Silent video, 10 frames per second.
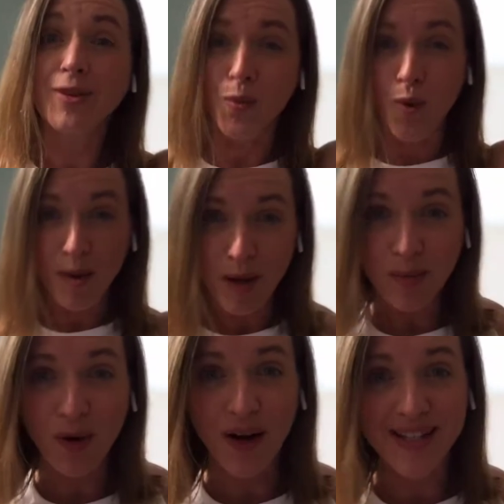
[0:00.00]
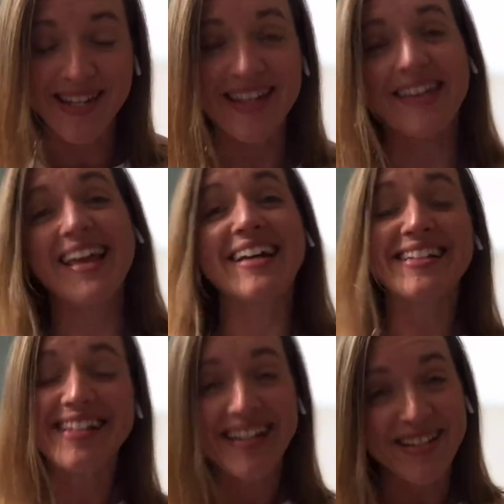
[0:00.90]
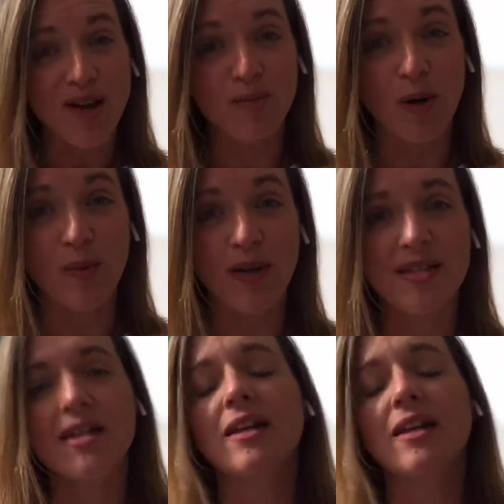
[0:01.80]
The warm-up progresses like that. It is on purpose.